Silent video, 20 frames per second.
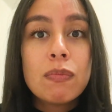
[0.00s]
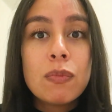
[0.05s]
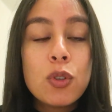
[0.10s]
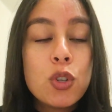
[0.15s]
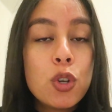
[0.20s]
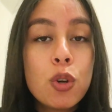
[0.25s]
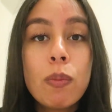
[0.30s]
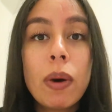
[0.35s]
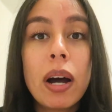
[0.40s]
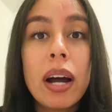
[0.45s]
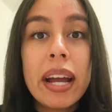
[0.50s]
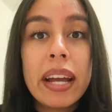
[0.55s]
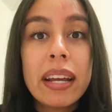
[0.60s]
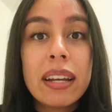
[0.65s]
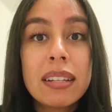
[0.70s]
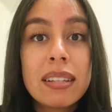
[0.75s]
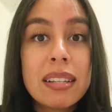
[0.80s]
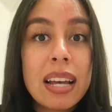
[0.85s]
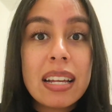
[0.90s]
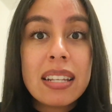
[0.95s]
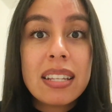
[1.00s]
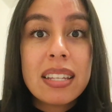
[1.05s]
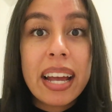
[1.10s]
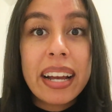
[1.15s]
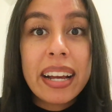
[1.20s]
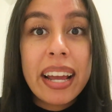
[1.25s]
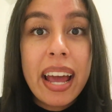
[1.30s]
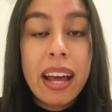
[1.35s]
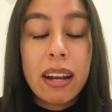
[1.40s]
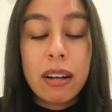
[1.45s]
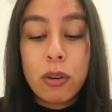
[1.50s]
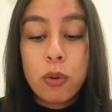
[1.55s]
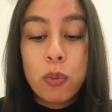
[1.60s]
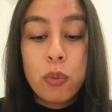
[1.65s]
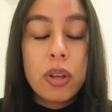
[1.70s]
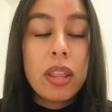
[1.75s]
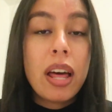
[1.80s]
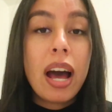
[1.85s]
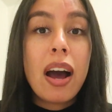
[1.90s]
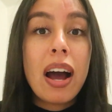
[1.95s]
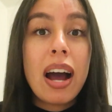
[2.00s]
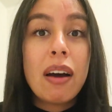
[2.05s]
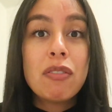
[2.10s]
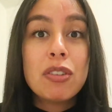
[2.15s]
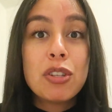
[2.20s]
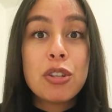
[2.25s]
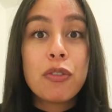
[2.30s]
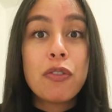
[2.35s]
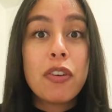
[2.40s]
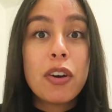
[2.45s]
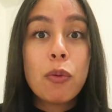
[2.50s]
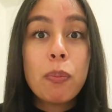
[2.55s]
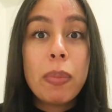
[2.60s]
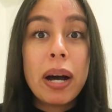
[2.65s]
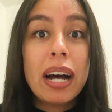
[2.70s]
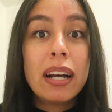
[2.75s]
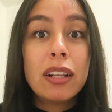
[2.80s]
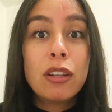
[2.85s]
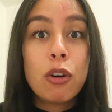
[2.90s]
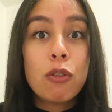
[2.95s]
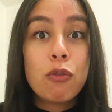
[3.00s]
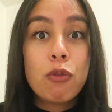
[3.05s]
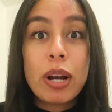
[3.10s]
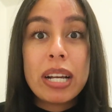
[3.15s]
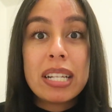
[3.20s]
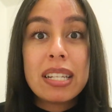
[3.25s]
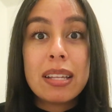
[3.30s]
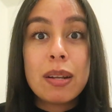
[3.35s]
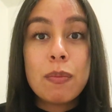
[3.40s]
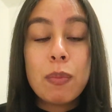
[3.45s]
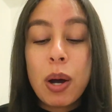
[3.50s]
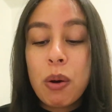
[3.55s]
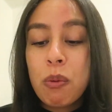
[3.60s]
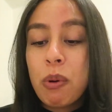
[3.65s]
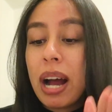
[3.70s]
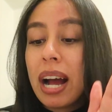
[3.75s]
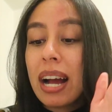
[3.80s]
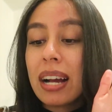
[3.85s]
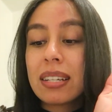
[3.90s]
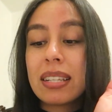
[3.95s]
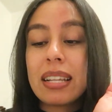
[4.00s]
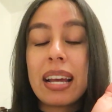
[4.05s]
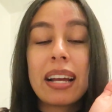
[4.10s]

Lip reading: do my test again without having to feel bad of wasting my wax.